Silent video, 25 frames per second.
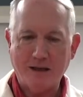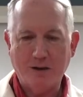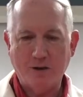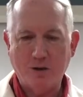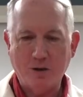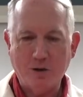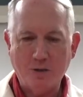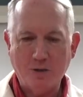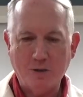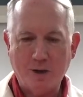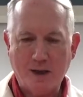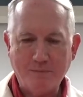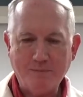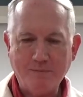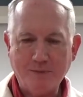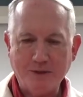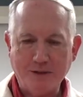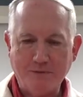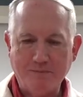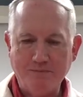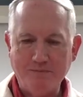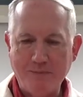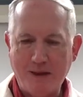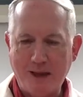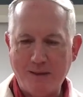up
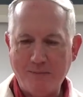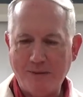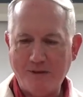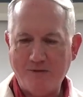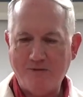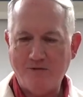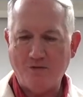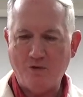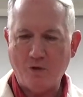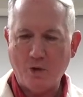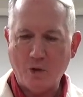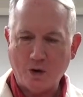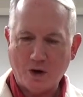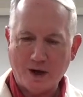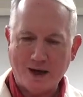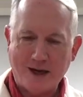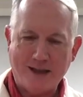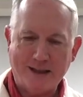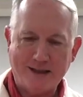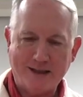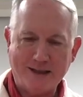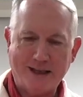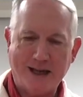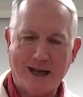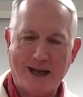to maybe 4
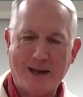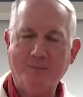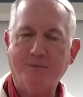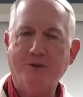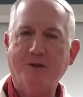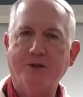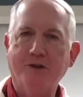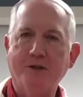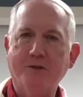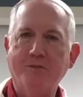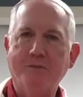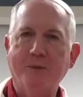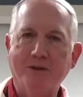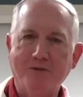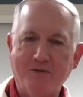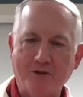helicopters. But